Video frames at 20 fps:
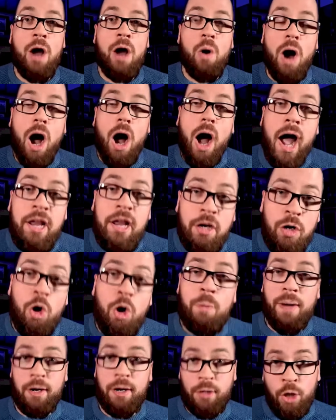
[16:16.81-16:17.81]
Now, I don't
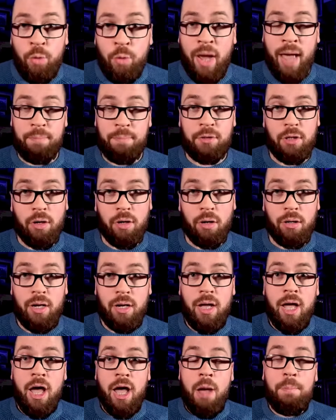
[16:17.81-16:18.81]
know about you,
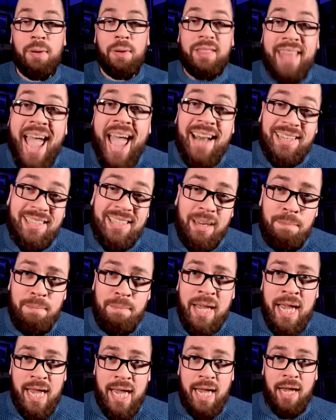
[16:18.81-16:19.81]
Abdul, but that to
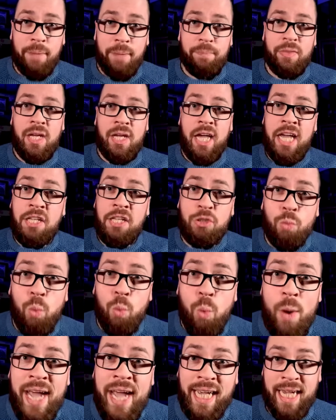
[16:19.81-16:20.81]
me is
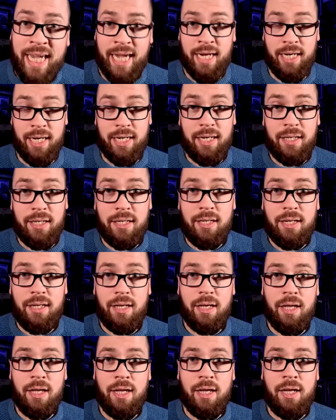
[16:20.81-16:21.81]
wicked.
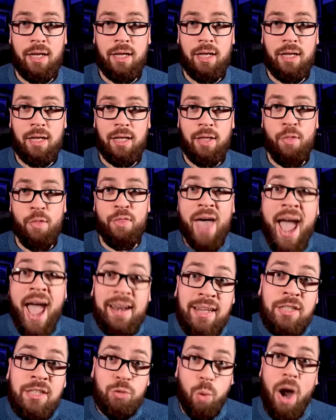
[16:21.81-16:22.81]

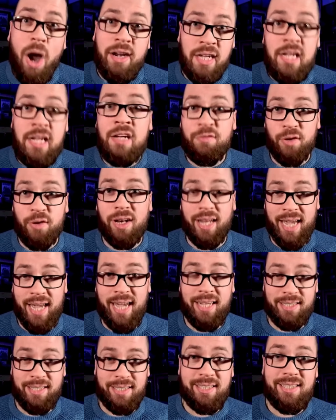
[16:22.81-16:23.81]
That is what evil
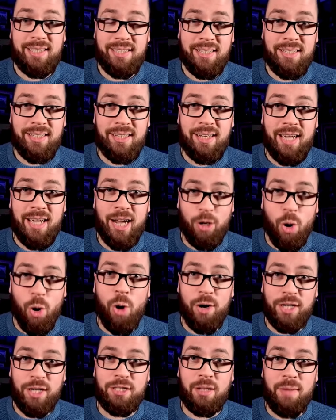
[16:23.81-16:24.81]
is,
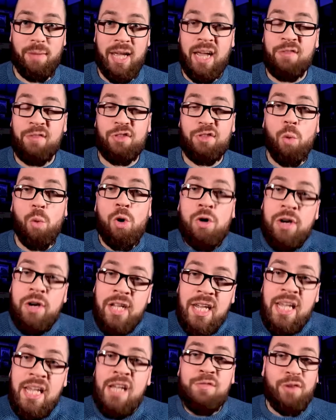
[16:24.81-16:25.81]
according to me. If the
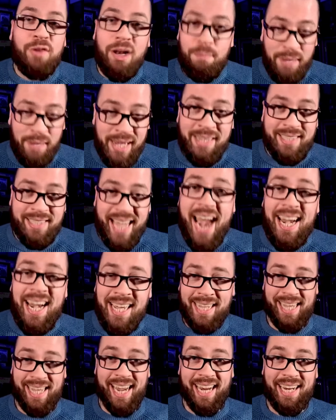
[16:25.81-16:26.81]
word evil means
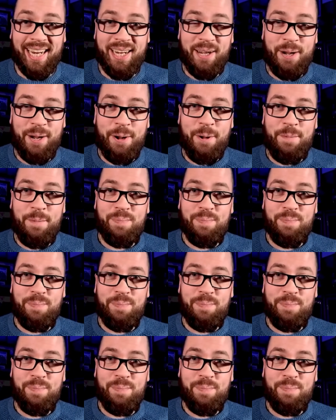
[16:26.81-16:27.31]
anything,